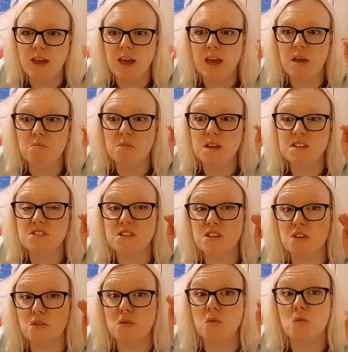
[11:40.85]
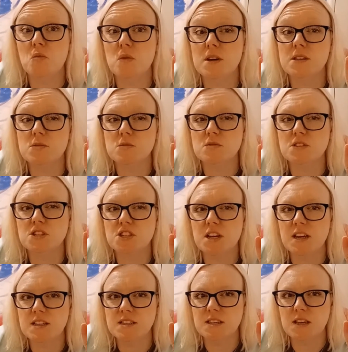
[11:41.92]
It means that you always want to
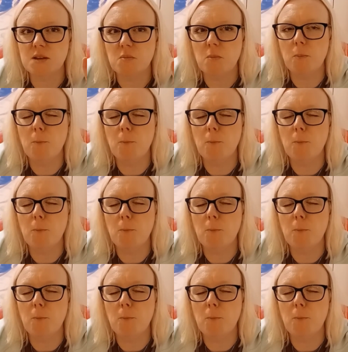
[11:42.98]
chase it,